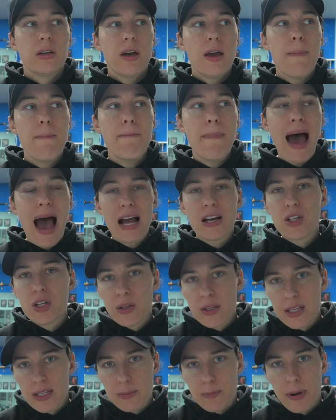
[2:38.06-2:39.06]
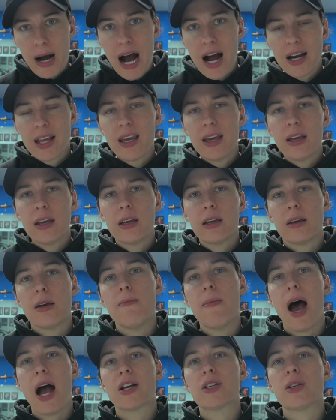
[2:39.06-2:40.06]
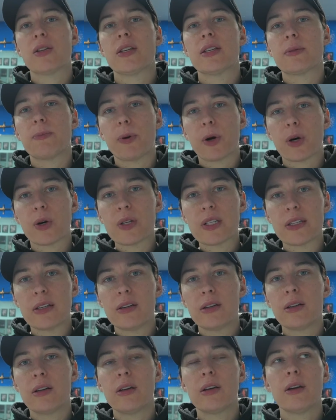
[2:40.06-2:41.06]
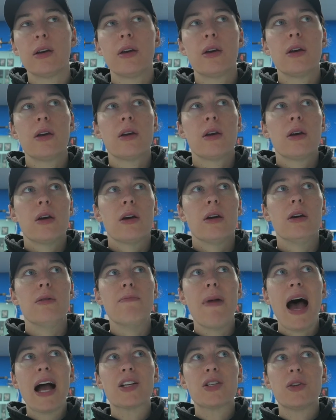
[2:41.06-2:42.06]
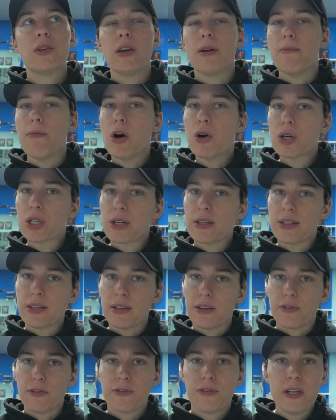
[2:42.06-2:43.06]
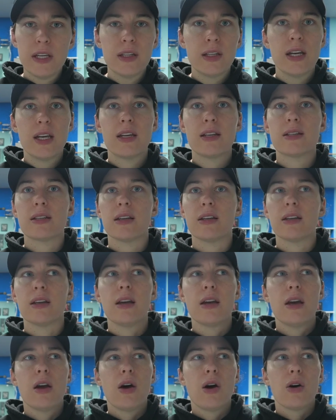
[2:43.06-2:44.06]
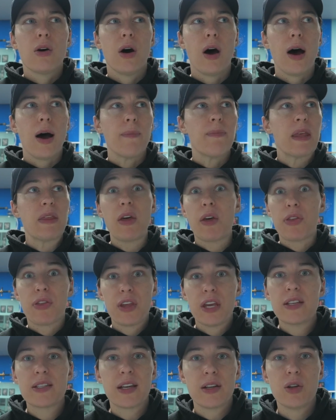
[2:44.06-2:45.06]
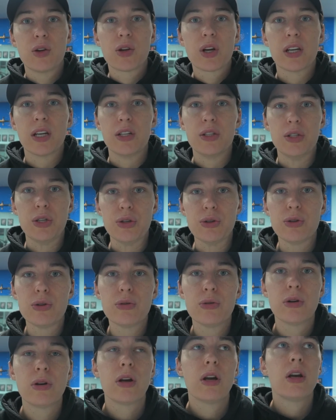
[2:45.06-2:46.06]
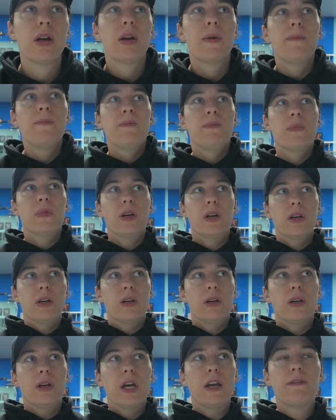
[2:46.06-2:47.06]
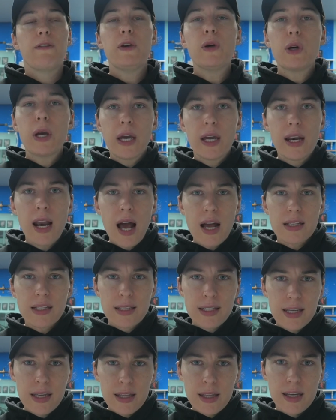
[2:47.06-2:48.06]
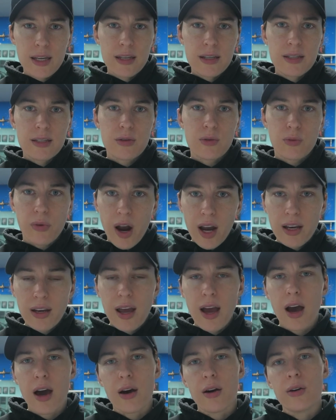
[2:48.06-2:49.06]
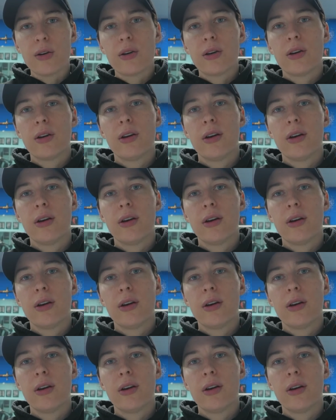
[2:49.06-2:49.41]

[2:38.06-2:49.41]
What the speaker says: imagine this body, imagine this person, imagine the emotions and the feelings and the things that you're gonna do. If you cannot see this right now,